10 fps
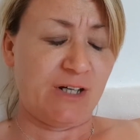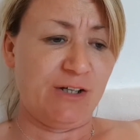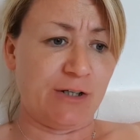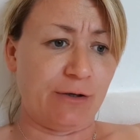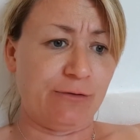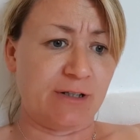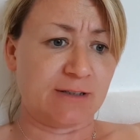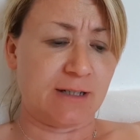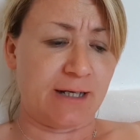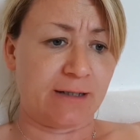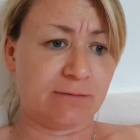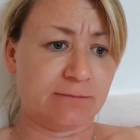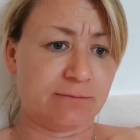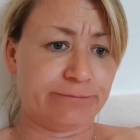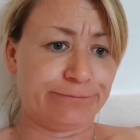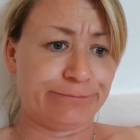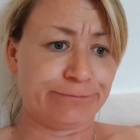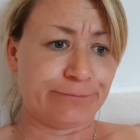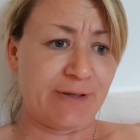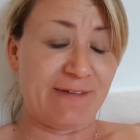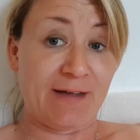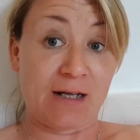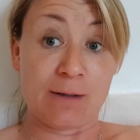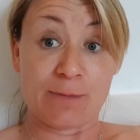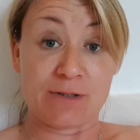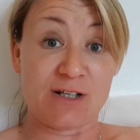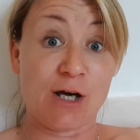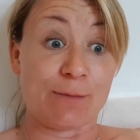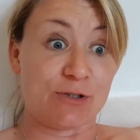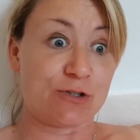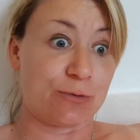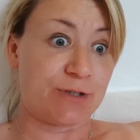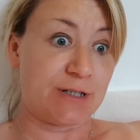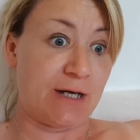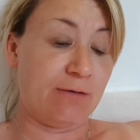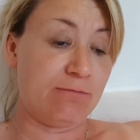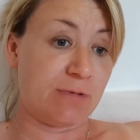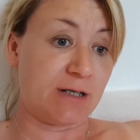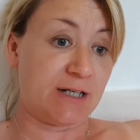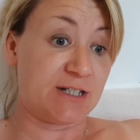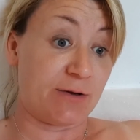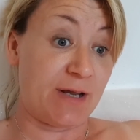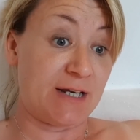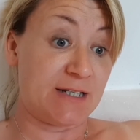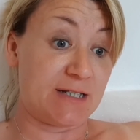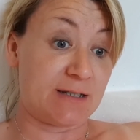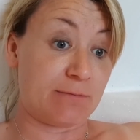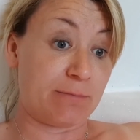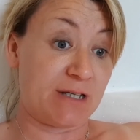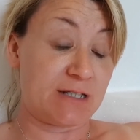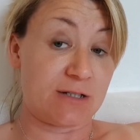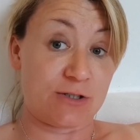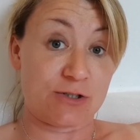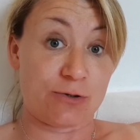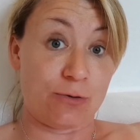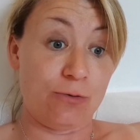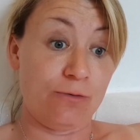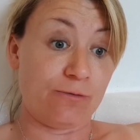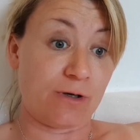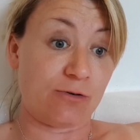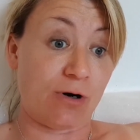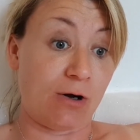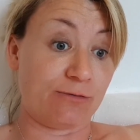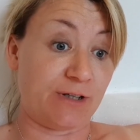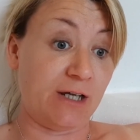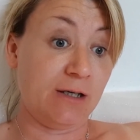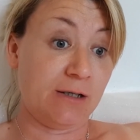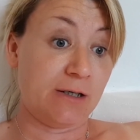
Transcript: you know, things like getting that cupboard sorted out, and I donated some bits to the school for crafting.